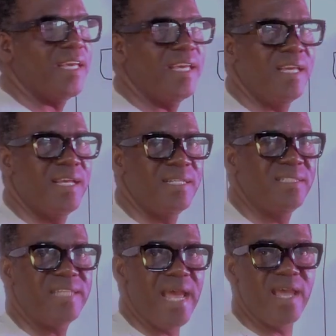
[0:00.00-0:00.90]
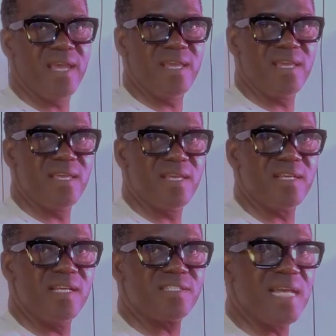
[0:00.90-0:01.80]
in day.
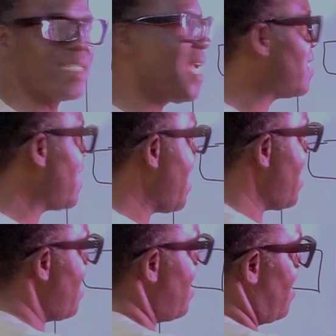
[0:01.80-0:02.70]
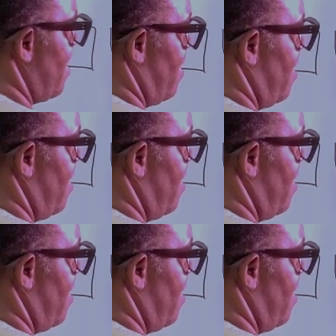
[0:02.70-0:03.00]
It sounds as A.